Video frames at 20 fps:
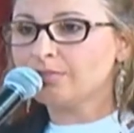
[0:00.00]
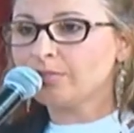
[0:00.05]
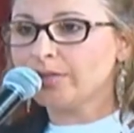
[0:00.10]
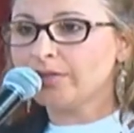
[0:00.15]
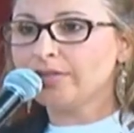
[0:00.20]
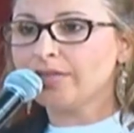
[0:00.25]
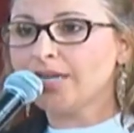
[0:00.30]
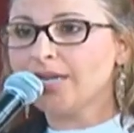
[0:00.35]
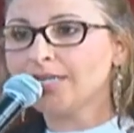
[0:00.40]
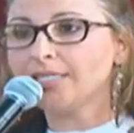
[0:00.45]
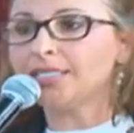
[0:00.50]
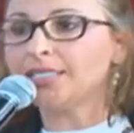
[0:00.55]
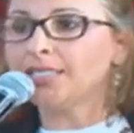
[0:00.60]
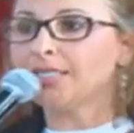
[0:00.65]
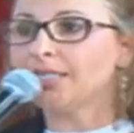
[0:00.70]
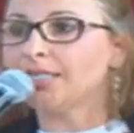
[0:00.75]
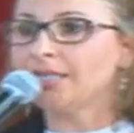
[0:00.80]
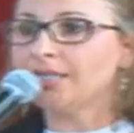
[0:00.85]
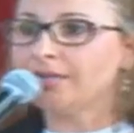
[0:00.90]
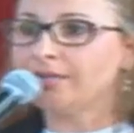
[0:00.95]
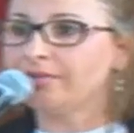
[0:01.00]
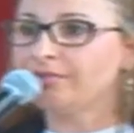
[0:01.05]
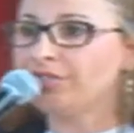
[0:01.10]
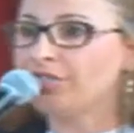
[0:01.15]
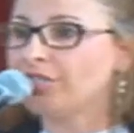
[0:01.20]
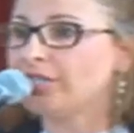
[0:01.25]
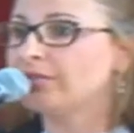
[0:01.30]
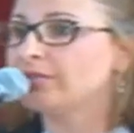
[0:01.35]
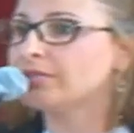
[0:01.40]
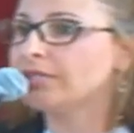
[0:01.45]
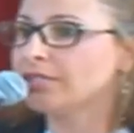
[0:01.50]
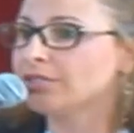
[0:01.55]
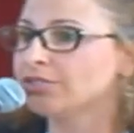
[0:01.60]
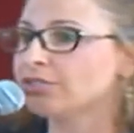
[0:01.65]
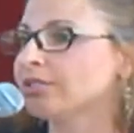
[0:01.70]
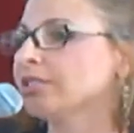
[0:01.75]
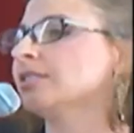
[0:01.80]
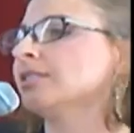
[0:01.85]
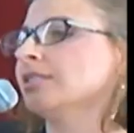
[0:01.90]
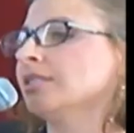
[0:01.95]
where the idea of
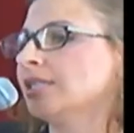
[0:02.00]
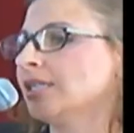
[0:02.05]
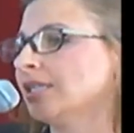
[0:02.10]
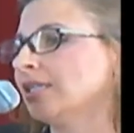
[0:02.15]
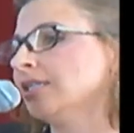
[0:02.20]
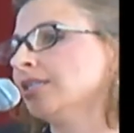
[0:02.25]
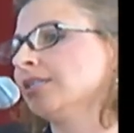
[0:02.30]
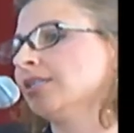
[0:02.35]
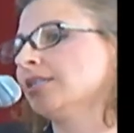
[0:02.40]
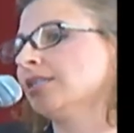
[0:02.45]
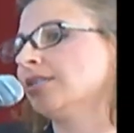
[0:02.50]
geocentricity,